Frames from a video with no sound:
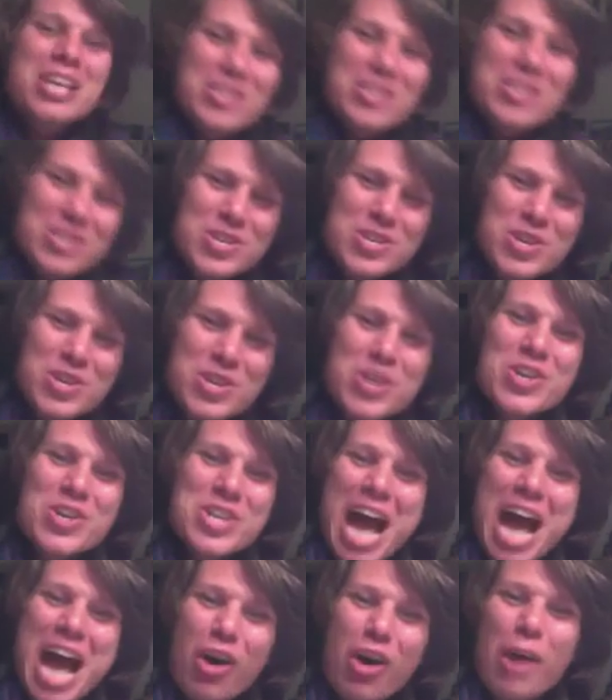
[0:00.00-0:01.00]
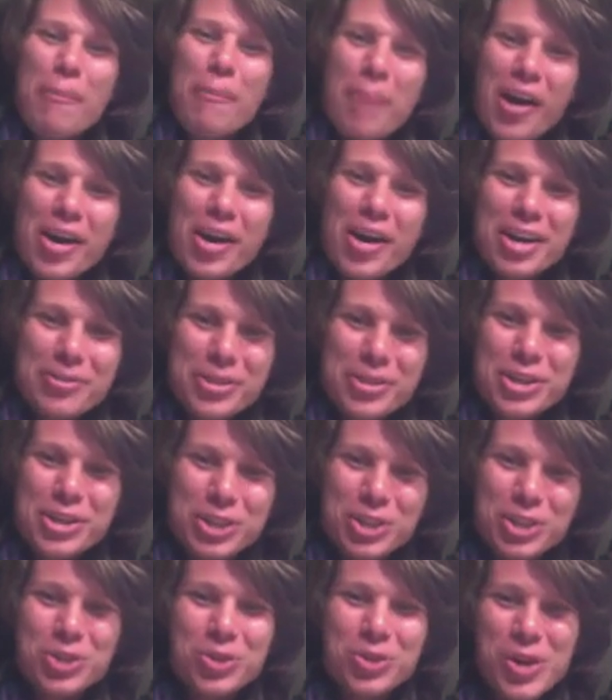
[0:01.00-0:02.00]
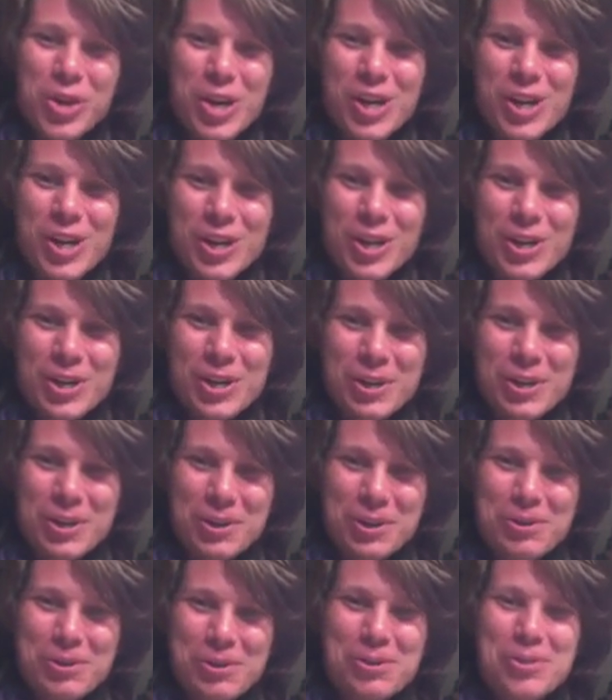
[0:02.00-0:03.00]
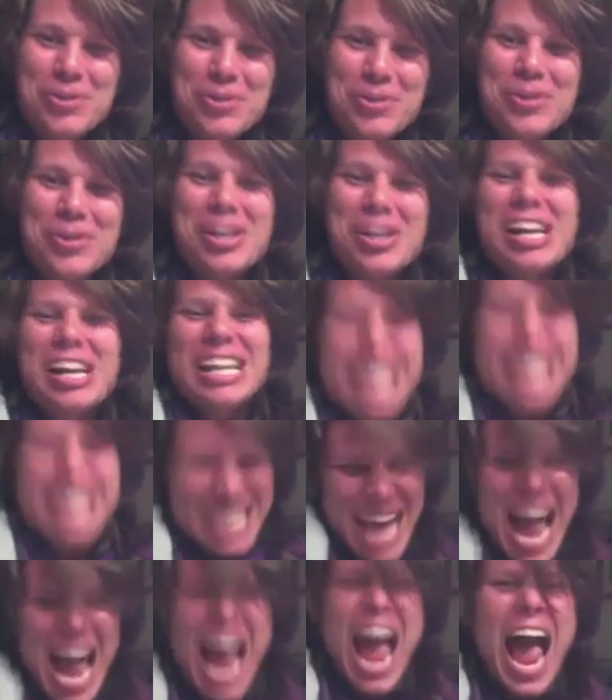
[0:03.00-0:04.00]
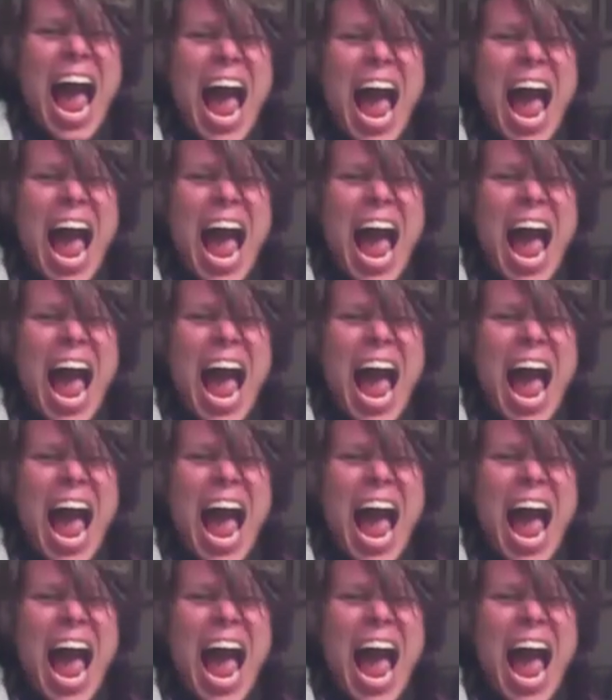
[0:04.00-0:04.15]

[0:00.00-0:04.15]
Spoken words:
you're now a part of the crew. Yeah!